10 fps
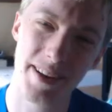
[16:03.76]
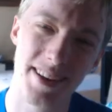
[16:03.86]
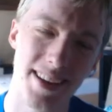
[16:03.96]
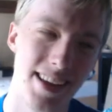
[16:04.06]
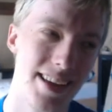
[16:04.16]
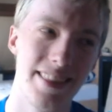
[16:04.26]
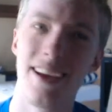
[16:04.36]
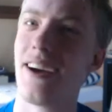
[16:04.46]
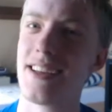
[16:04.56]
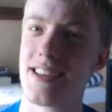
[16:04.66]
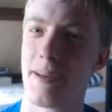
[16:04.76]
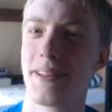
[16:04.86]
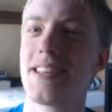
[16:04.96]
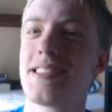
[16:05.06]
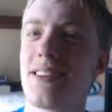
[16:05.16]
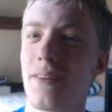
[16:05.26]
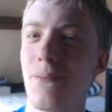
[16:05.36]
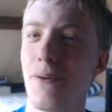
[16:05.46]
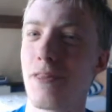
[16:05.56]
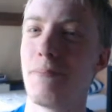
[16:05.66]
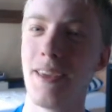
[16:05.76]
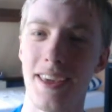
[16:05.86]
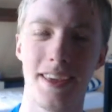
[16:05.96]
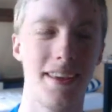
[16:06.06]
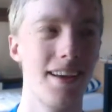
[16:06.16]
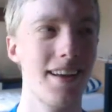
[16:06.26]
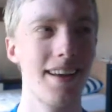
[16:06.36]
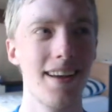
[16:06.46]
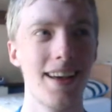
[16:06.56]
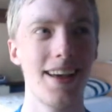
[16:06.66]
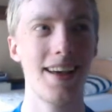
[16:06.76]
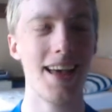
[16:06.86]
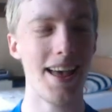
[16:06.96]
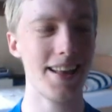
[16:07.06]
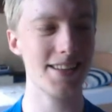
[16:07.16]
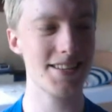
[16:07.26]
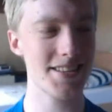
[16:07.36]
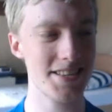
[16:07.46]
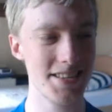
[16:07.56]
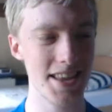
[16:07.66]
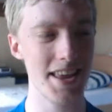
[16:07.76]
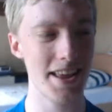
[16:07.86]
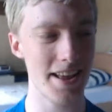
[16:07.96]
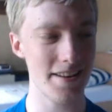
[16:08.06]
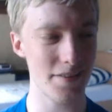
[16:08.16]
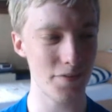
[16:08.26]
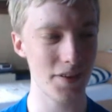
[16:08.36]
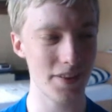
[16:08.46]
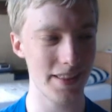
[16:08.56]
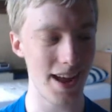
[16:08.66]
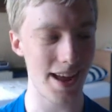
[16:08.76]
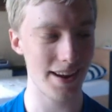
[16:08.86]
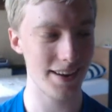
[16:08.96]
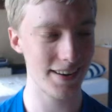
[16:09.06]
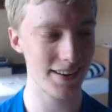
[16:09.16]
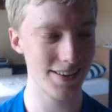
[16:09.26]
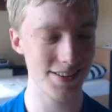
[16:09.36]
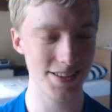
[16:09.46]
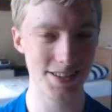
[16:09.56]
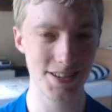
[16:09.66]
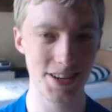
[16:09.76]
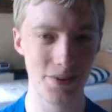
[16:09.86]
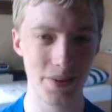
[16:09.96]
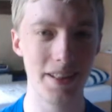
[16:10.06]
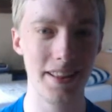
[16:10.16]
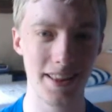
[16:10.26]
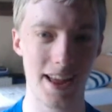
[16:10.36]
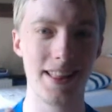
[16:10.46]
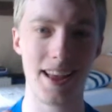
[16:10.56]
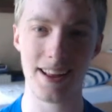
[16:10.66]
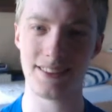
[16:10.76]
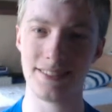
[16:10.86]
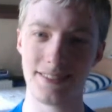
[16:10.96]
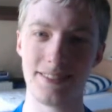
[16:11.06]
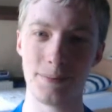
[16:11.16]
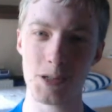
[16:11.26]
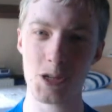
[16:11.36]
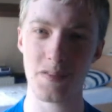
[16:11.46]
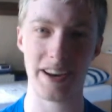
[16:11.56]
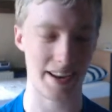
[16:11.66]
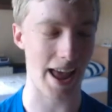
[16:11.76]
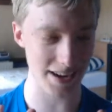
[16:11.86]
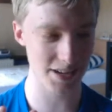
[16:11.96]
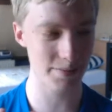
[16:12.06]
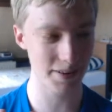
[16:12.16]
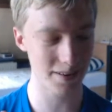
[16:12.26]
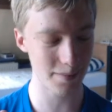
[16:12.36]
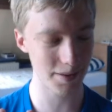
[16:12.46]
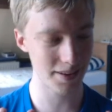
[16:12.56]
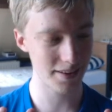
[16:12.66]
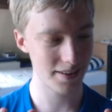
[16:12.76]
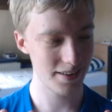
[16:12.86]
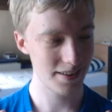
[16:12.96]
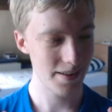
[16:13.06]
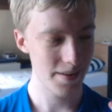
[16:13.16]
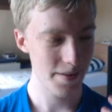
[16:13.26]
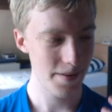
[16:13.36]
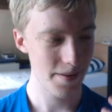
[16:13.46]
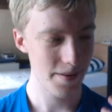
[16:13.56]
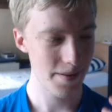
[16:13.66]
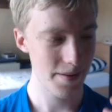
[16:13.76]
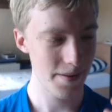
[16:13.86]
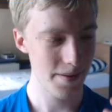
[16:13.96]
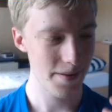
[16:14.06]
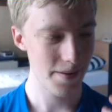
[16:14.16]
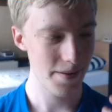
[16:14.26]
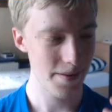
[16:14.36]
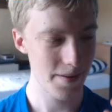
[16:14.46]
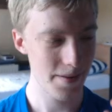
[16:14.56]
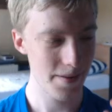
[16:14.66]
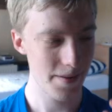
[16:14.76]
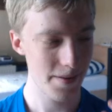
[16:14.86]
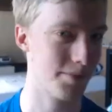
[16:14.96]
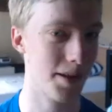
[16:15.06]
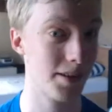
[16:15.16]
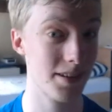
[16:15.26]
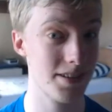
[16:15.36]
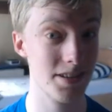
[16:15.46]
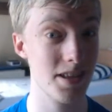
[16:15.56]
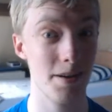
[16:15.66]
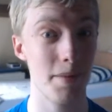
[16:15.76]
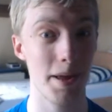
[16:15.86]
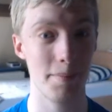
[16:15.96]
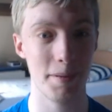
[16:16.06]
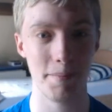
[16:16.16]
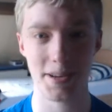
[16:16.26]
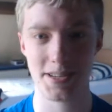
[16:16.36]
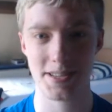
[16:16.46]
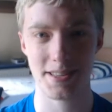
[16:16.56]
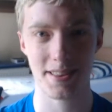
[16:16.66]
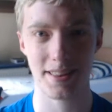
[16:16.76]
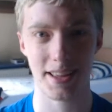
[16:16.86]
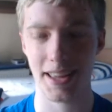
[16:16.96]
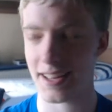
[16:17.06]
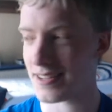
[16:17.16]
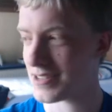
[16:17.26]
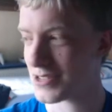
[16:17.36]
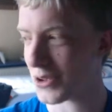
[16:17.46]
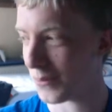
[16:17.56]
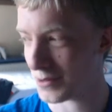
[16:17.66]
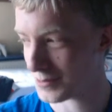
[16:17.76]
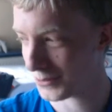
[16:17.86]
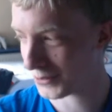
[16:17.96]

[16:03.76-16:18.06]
been the huggy type, at least not with me. And to see and to feel that she really had that much of an attachment to me, it did feel really good. It's just gonna make me miss the kids so much